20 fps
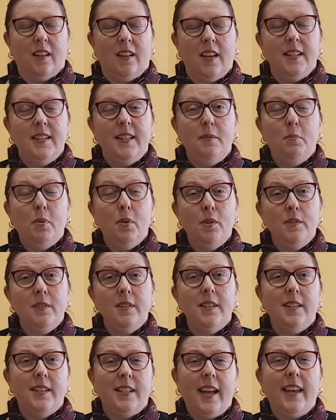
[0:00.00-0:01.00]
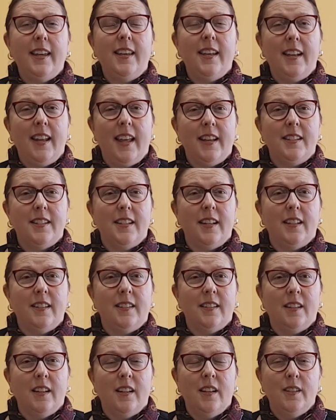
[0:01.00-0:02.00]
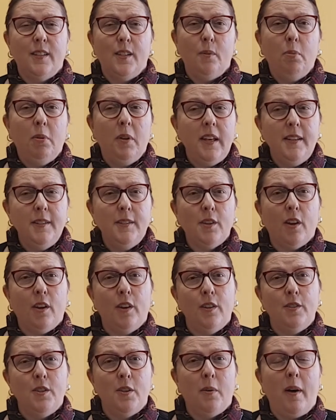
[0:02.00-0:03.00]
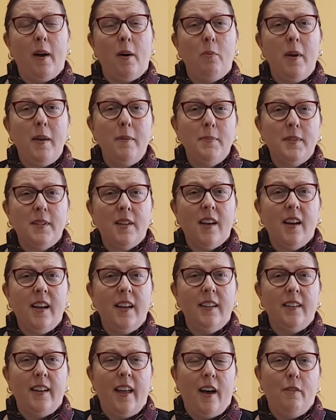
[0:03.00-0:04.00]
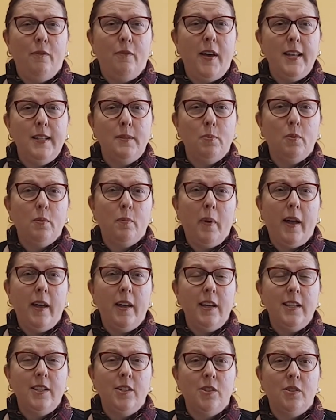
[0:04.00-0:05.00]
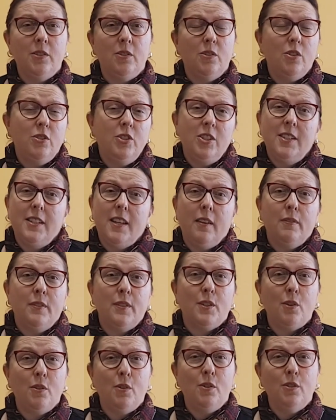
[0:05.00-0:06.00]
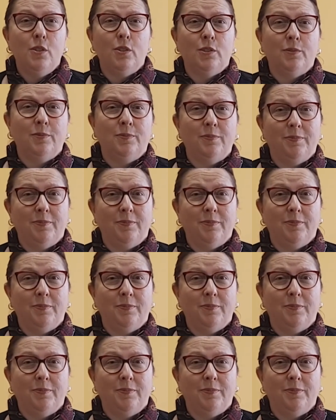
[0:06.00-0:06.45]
It's important to stay connected, so please go to our website, our Facebook page, or just give us a call.